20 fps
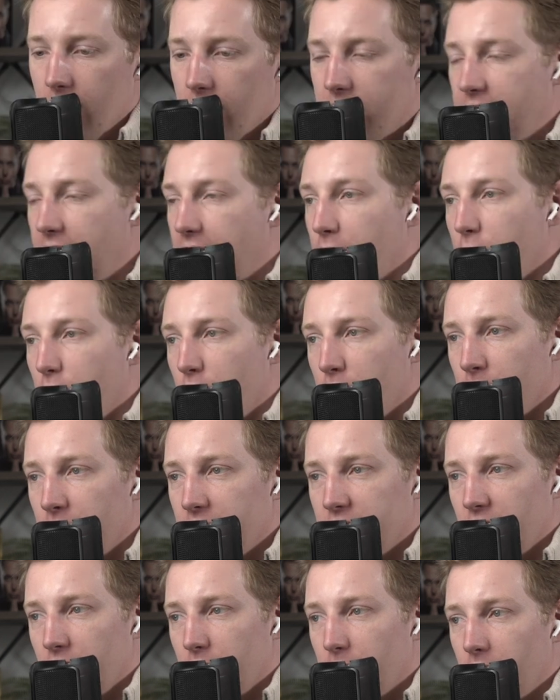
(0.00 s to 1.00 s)

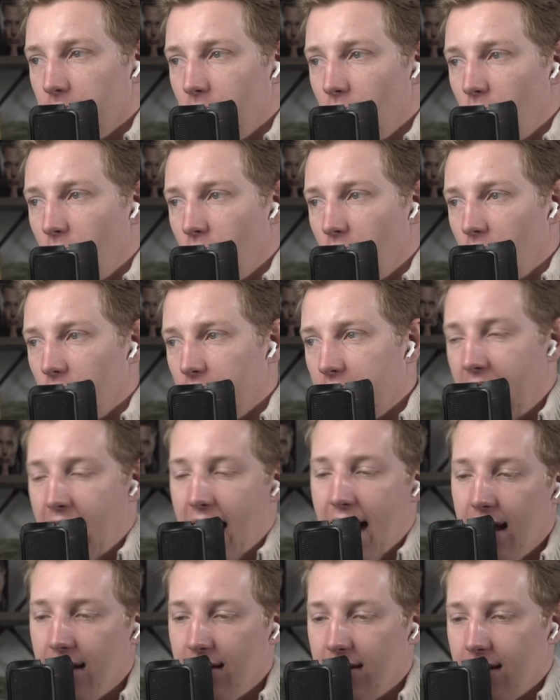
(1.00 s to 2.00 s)
terrorism or
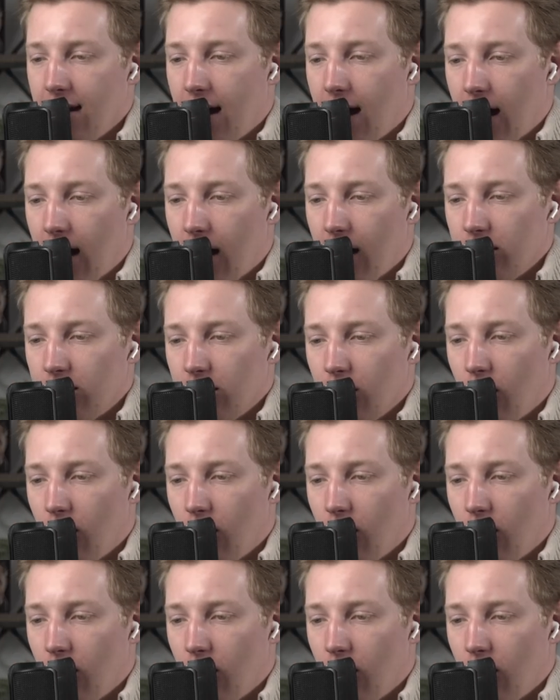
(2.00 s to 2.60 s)
cancer